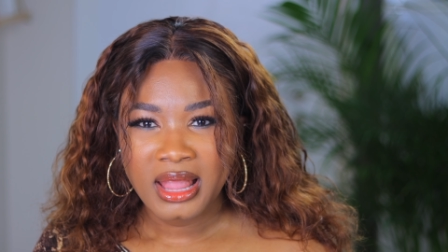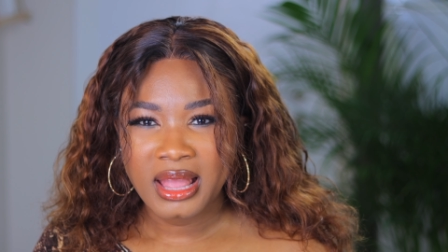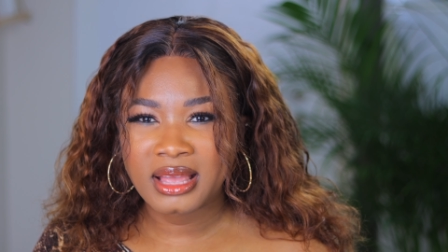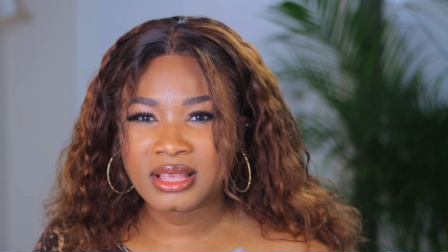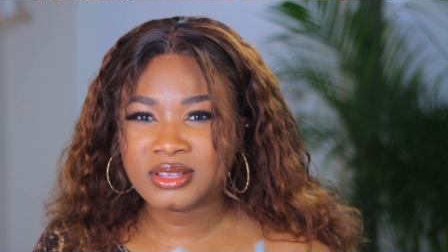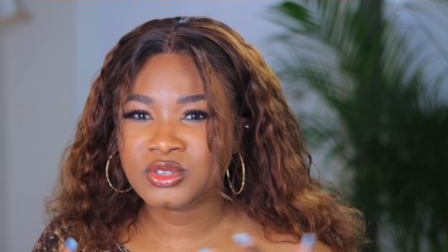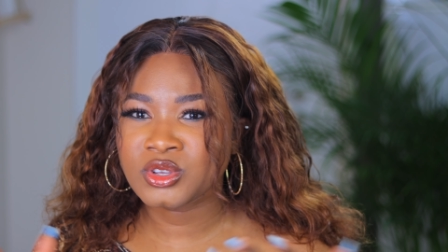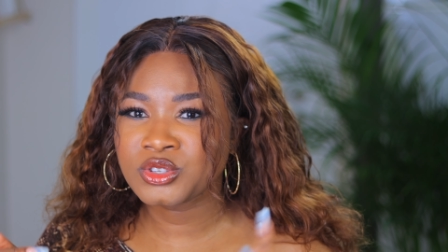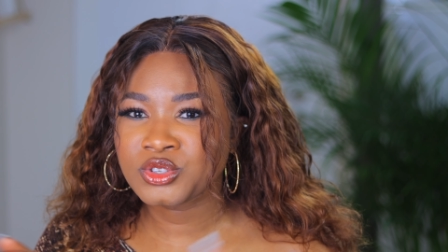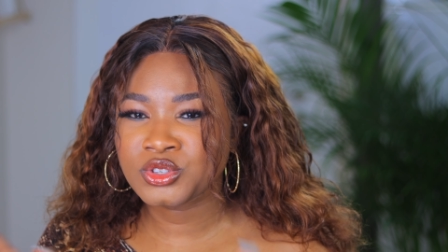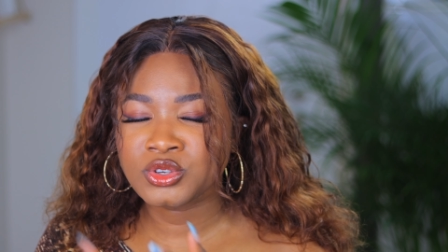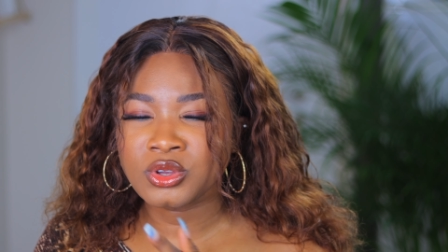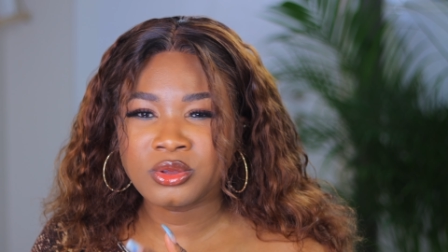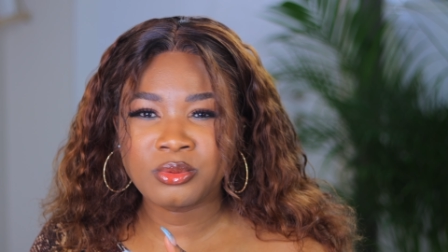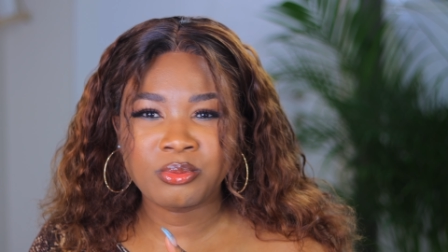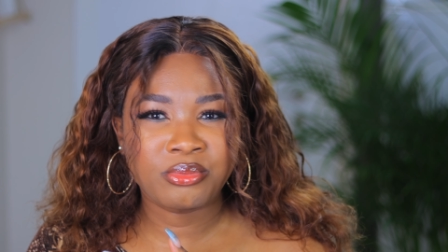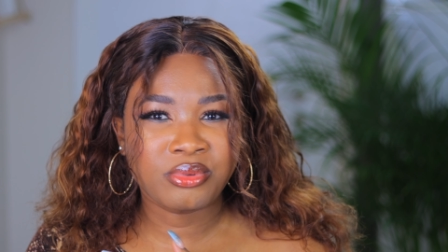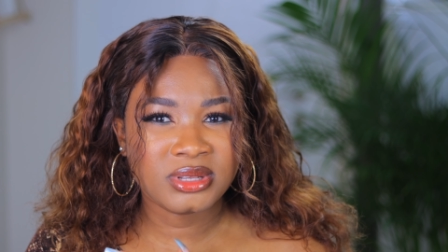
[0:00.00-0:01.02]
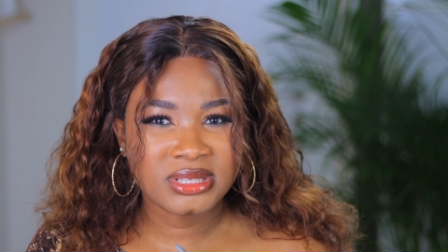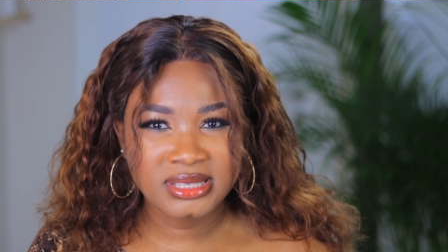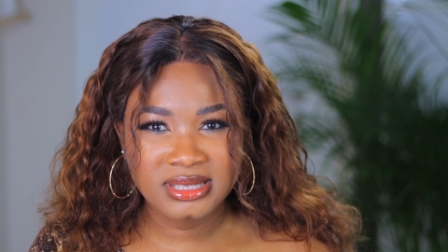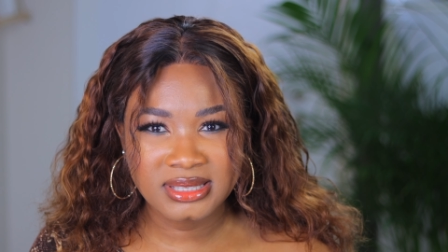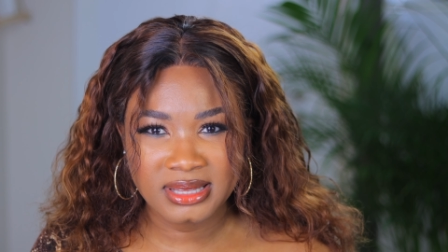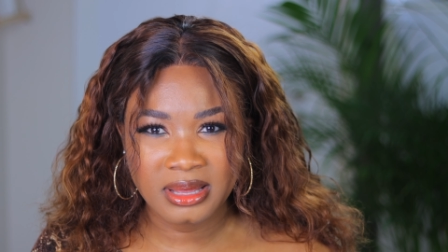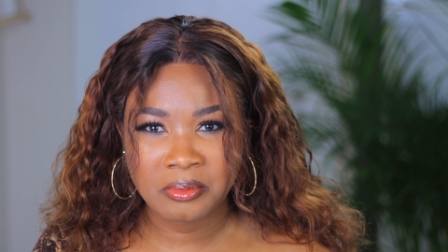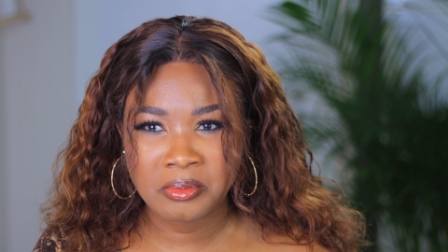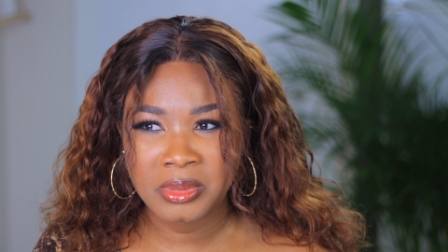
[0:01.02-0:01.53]
Like it's going to show you
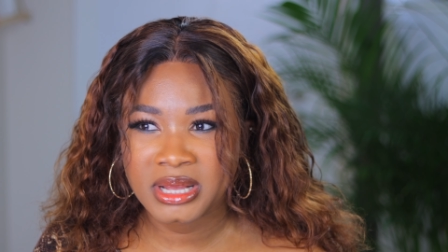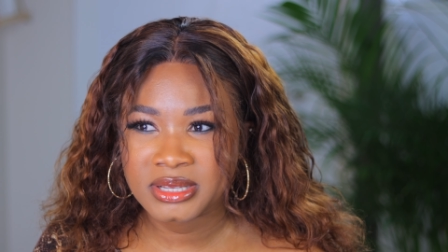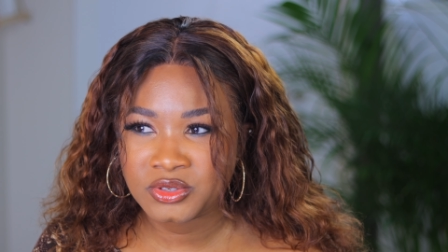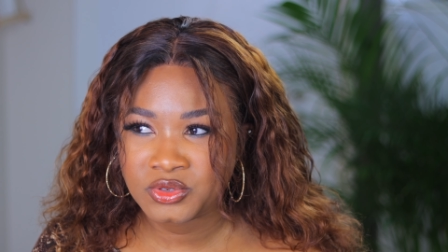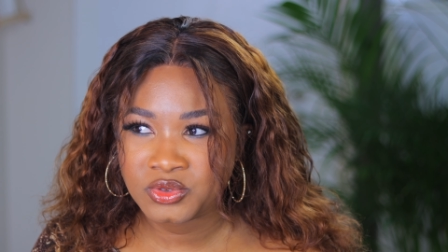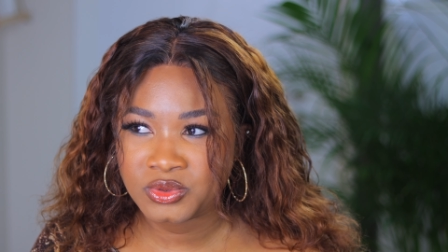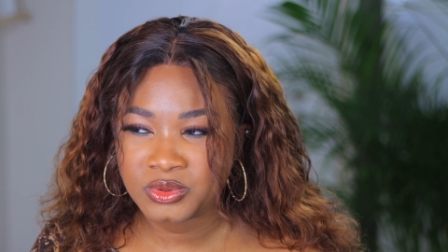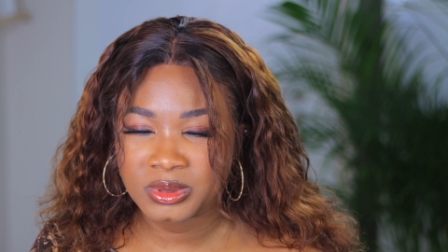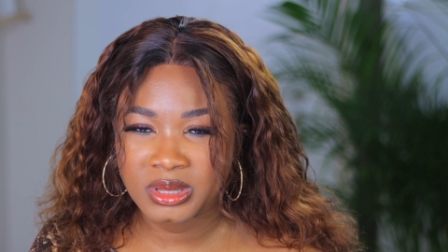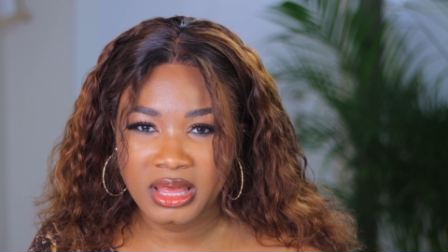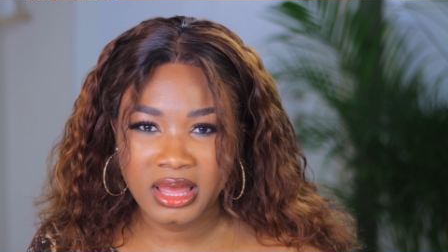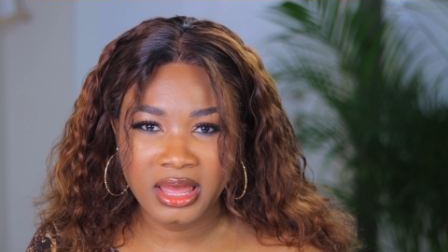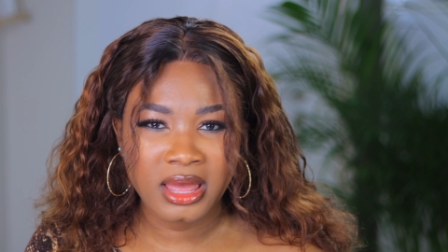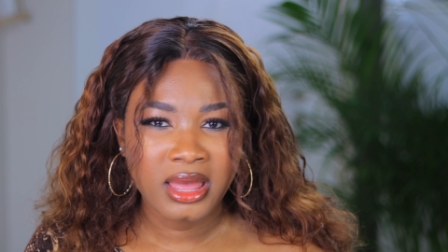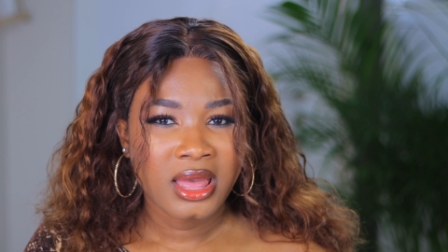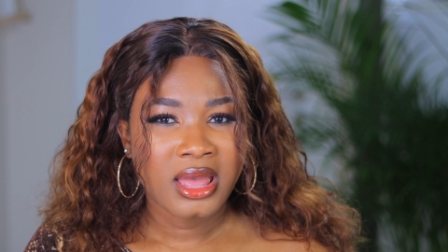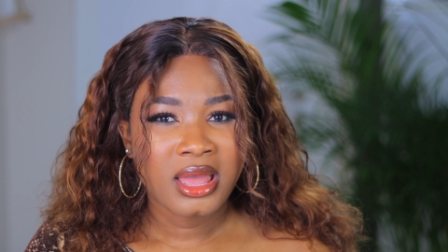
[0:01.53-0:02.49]
buses that pass through there,